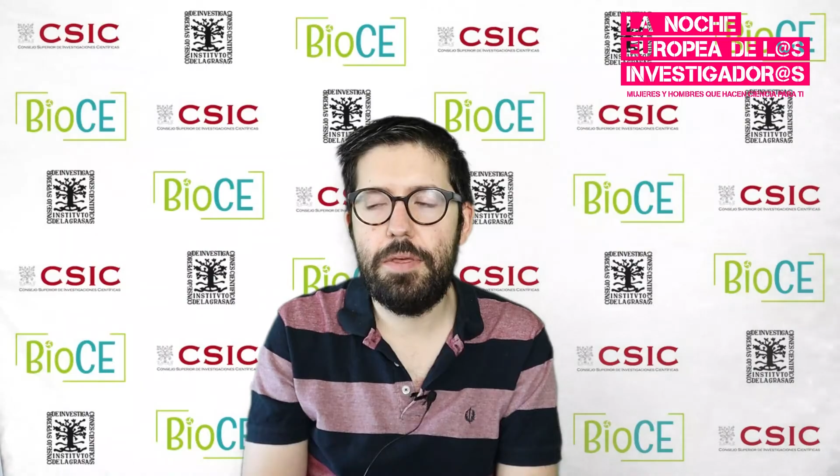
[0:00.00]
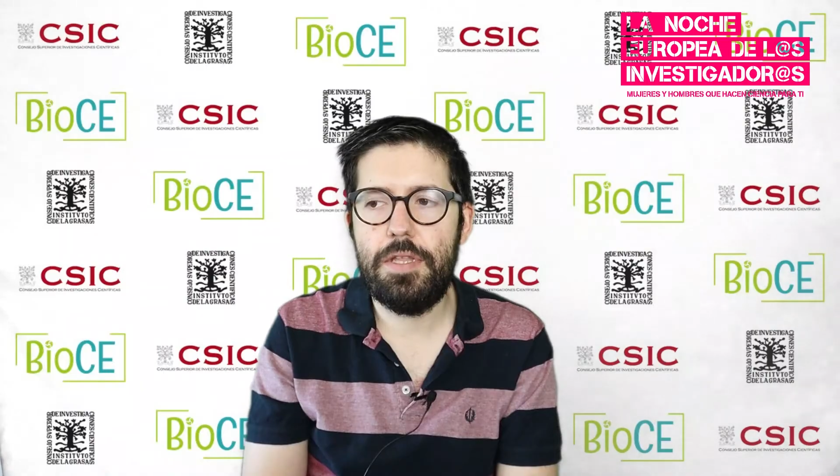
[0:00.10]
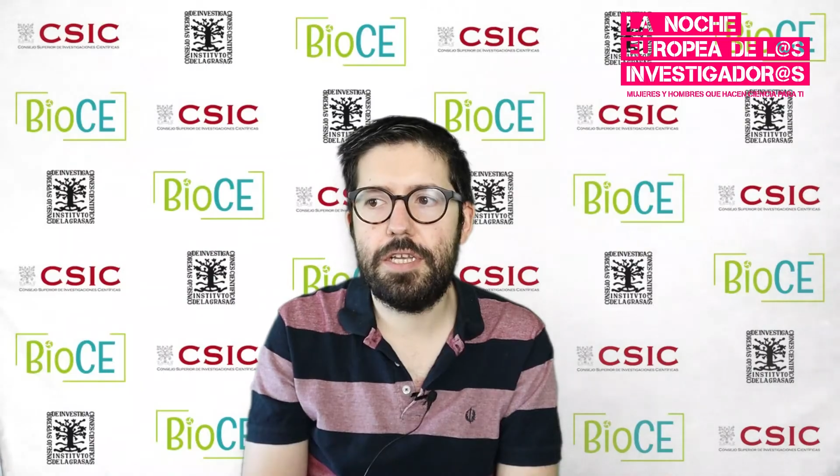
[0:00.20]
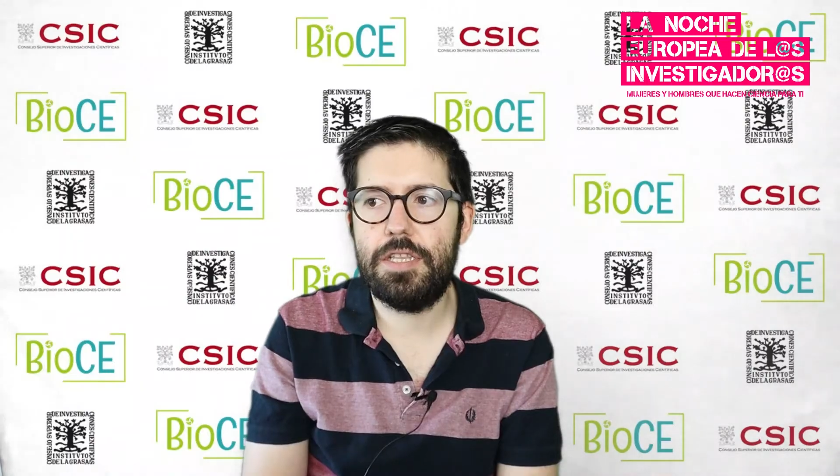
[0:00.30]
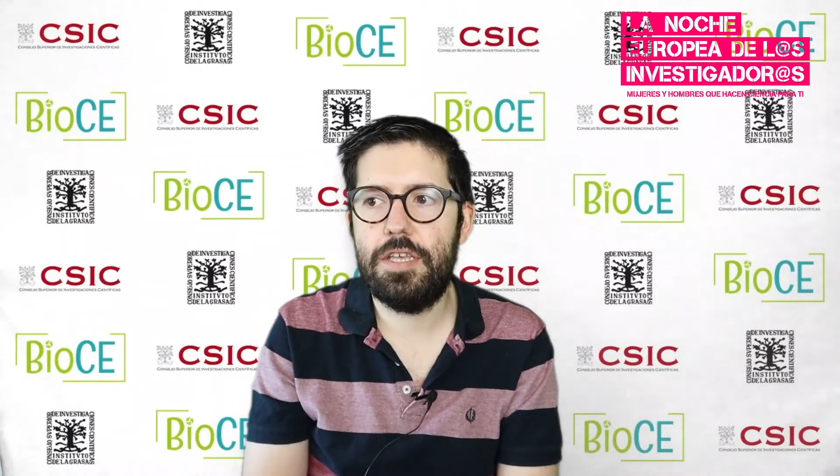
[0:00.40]
I
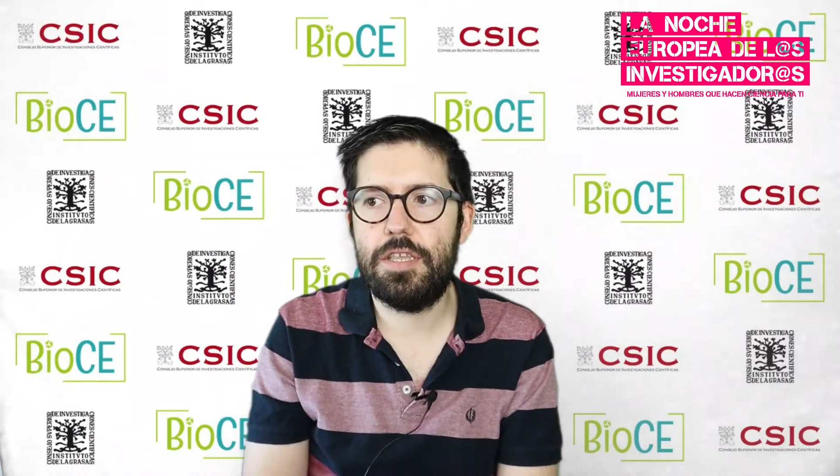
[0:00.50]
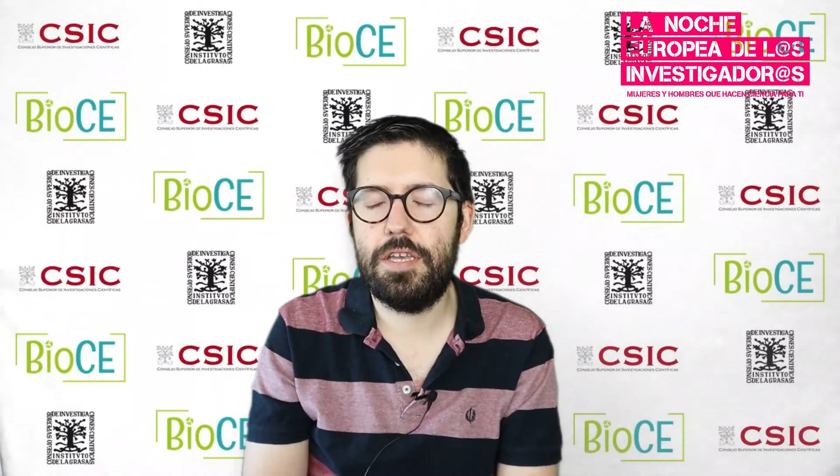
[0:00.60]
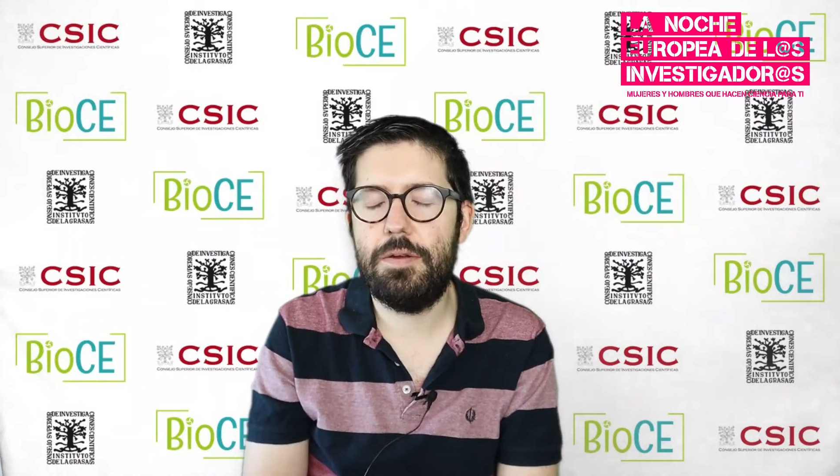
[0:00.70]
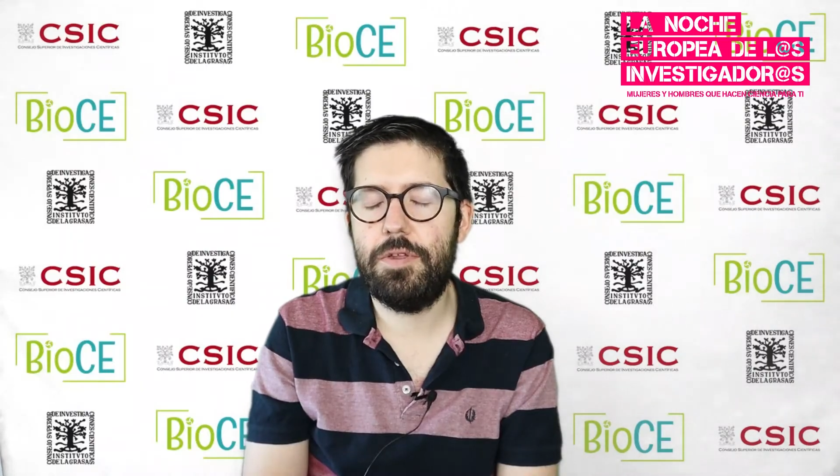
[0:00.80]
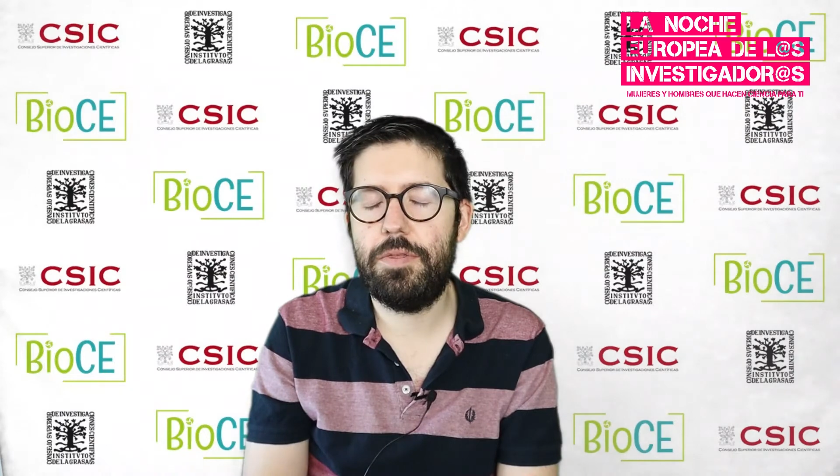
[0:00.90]
think that is
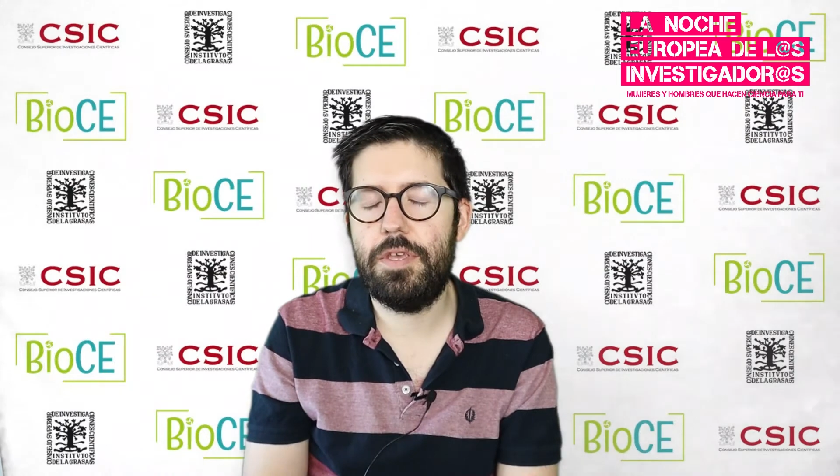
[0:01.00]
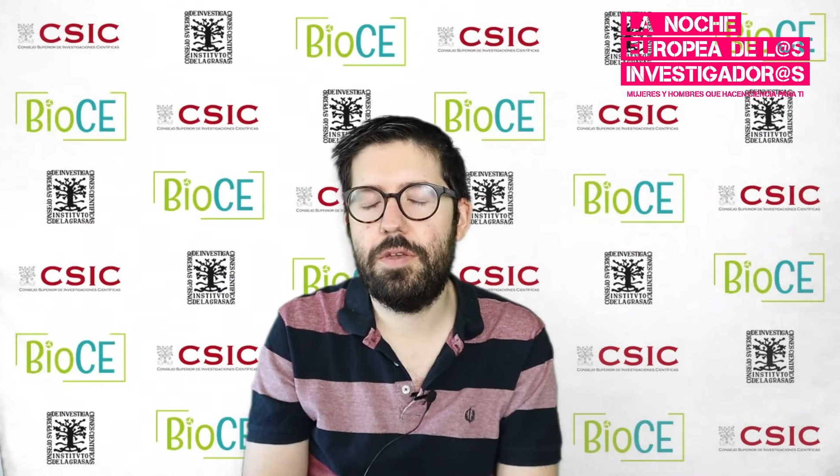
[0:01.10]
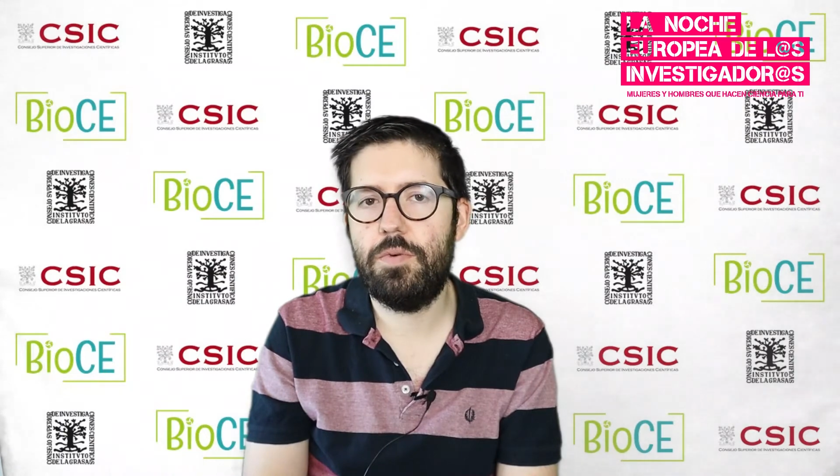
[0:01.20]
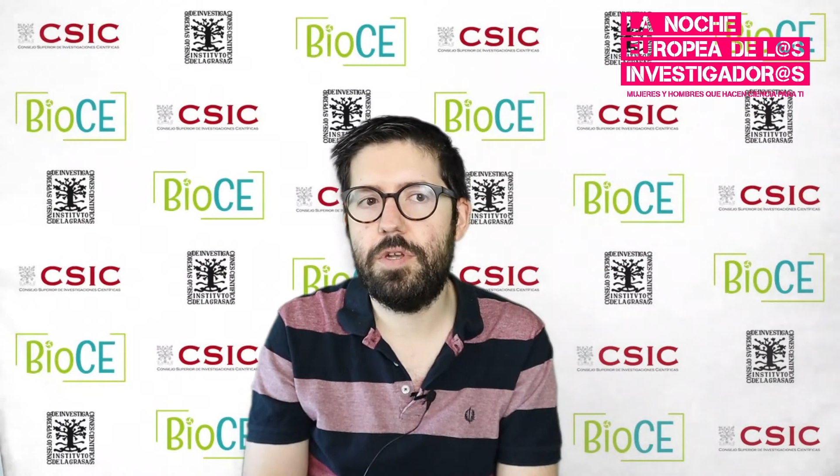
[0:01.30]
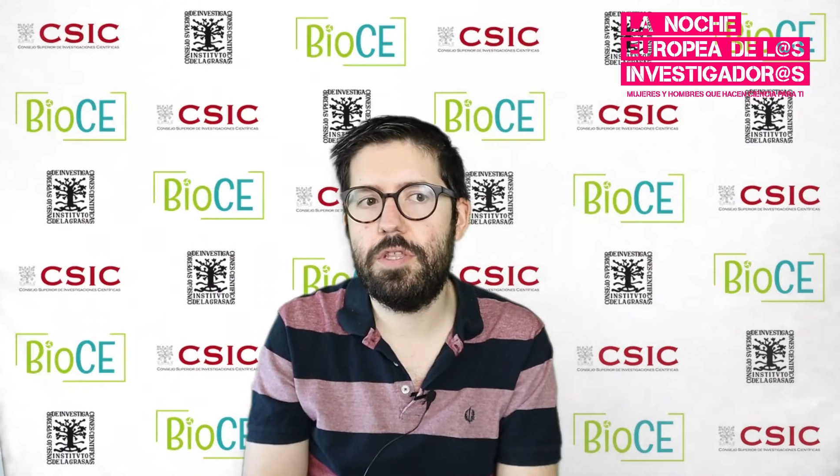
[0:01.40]

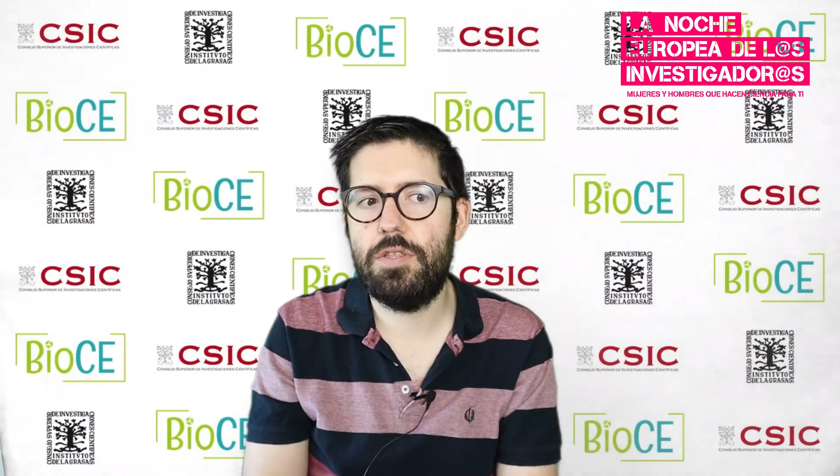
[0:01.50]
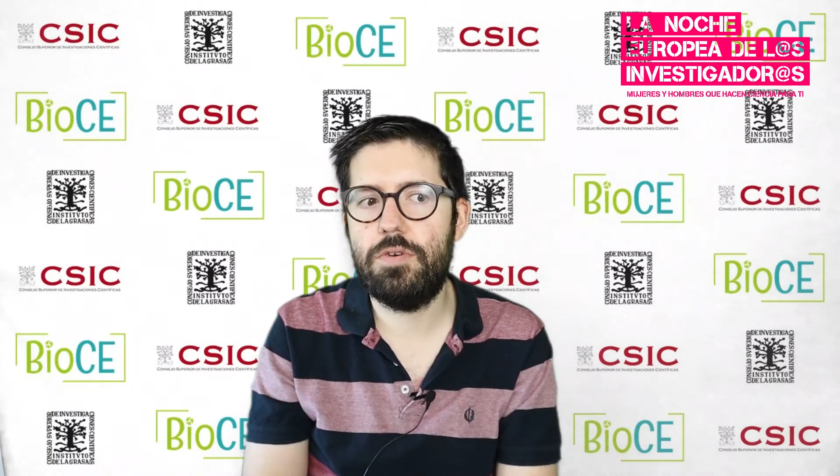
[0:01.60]
everything we